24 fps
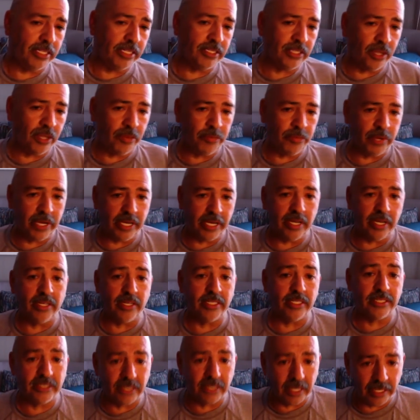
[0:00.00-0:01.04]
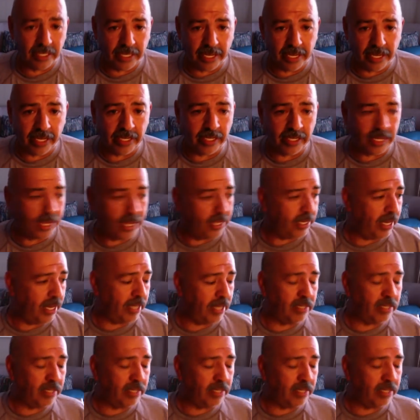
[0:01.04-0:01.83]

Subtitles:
somebody on a Sunday at 8